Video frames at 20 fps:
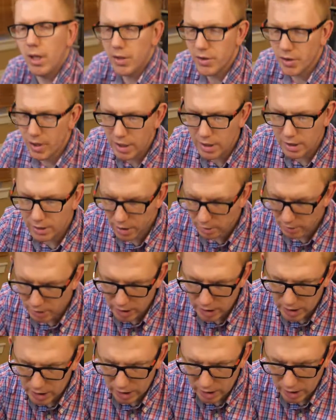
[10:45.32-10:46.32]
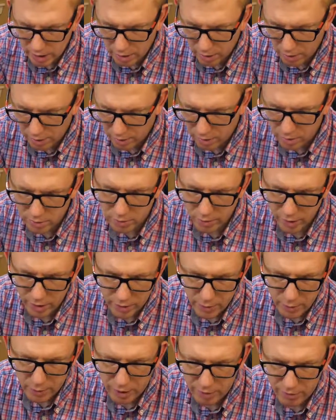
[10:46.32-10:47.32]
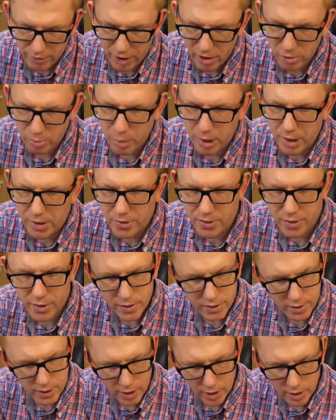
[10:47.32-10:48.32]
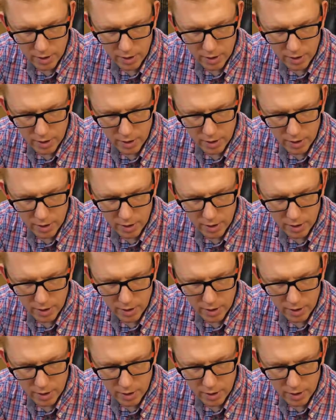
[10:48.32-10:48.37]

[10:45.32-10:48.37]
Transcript: I seen the DVD and I thought, well, 25 pence is